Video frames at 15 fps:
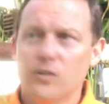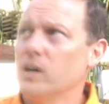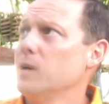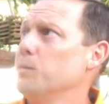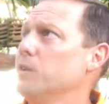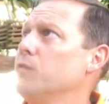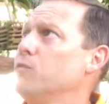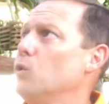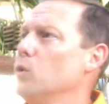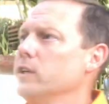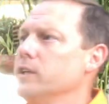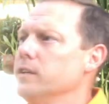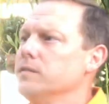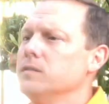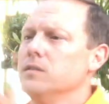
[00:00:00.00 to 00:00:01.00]

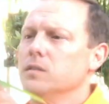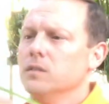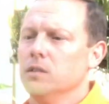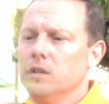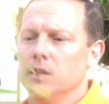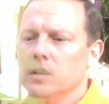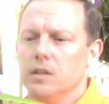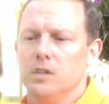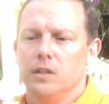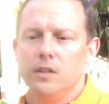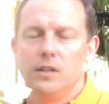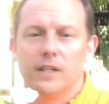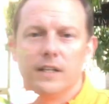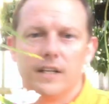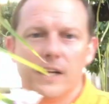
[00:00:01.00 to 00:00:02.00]
graminifolia.
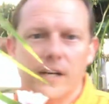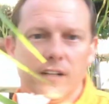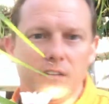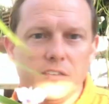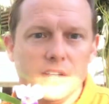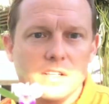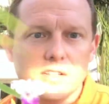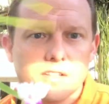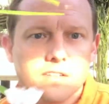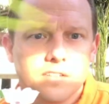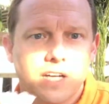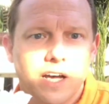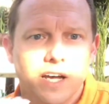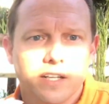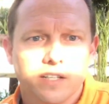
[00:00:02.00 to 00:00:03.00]
You can kind of see the
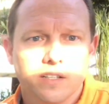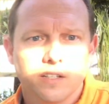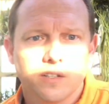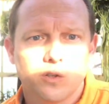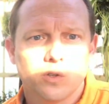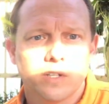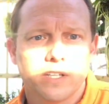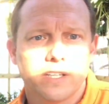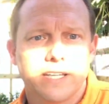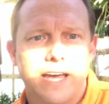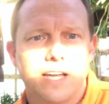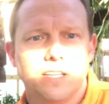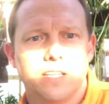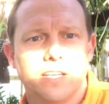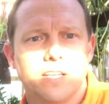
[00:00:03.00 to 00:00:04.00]
tiny little
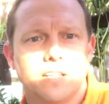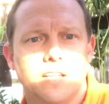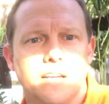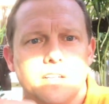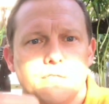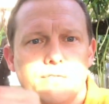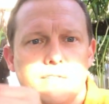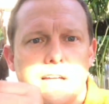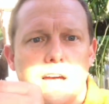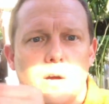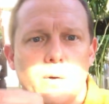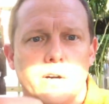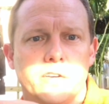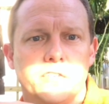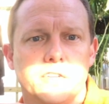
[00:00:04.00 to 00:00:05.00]
cattleya-like
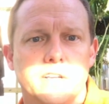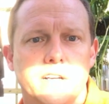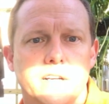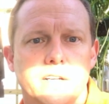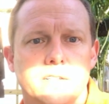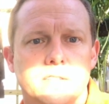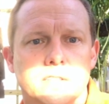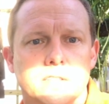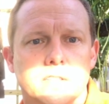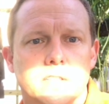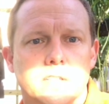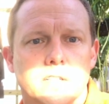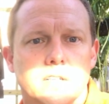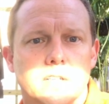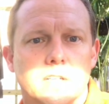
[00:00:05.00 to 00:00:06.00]
flowers there.
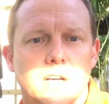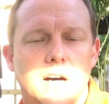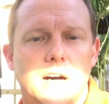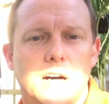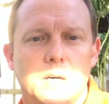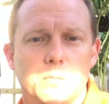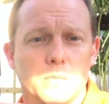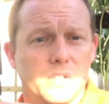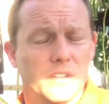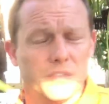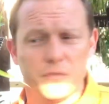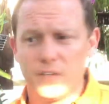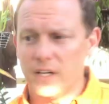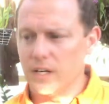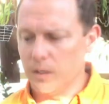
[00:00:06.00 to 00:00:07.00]
It's
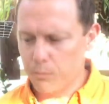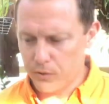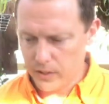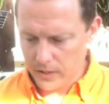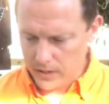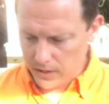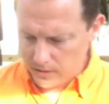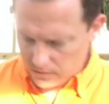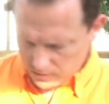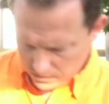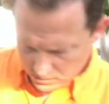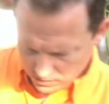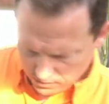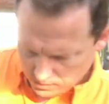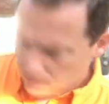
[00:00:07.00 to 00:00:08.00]
very pretty,
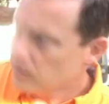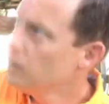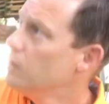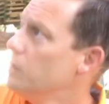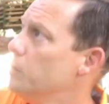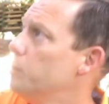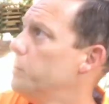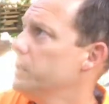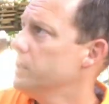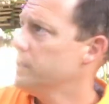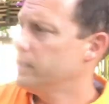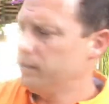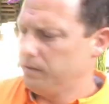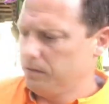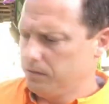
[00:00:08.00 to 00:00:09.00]
but